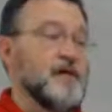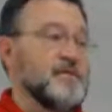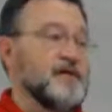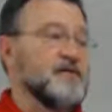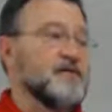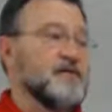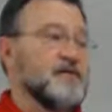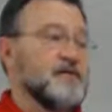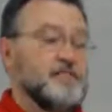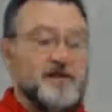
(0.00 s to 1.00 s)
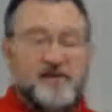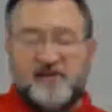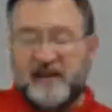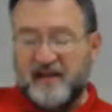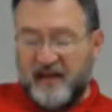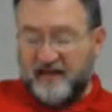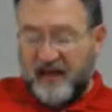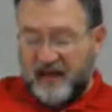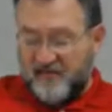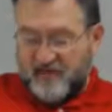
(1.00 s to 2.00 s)
compound, because it can
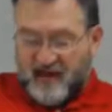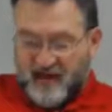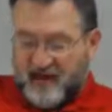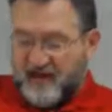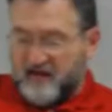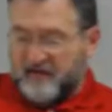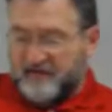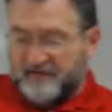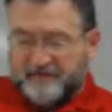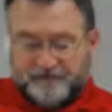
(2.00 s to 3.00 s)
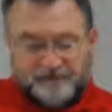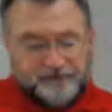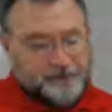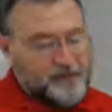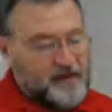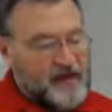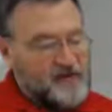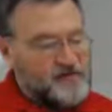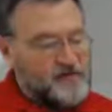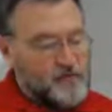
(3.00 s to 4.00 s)
act as a
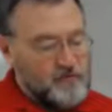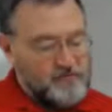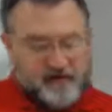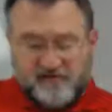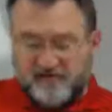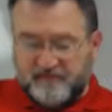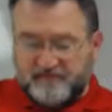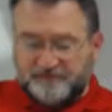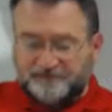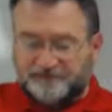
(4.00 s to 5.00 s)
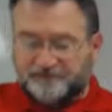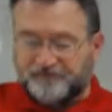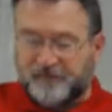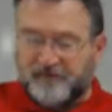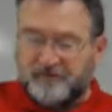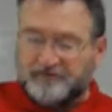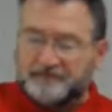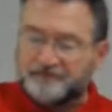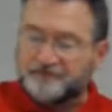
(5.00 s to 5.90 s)
acid or a base. So,